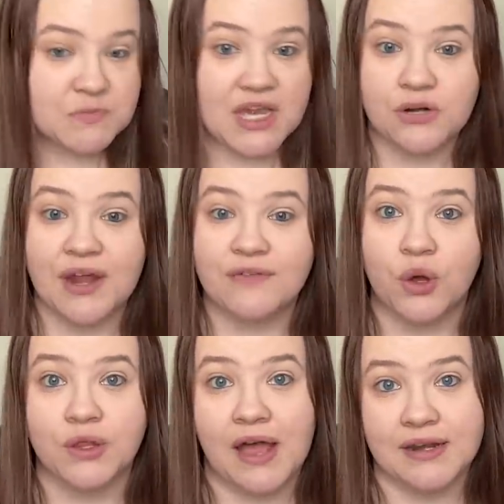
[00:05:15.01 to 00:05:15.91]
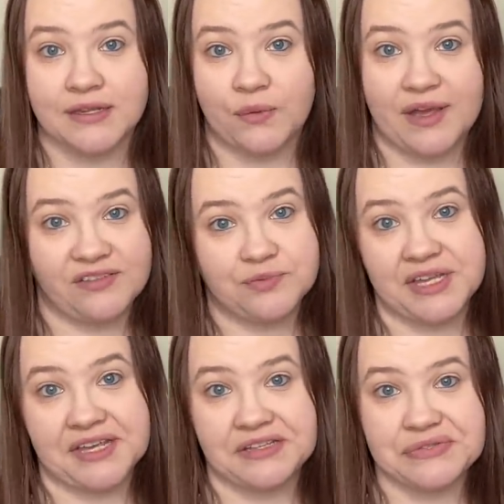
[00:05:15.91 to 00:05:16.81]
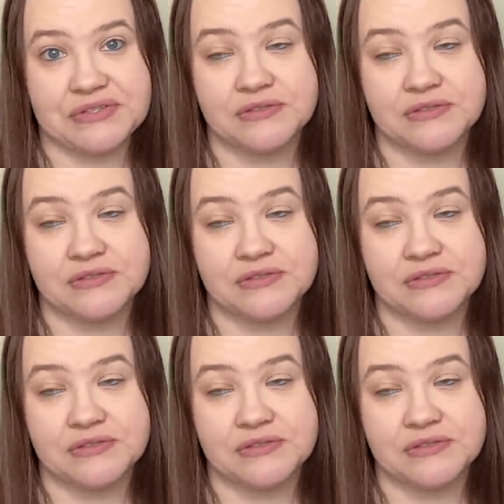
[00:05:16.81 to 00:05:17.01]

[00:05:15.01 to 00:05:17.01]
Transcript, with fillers: I don't have a whole lot in the way of plans,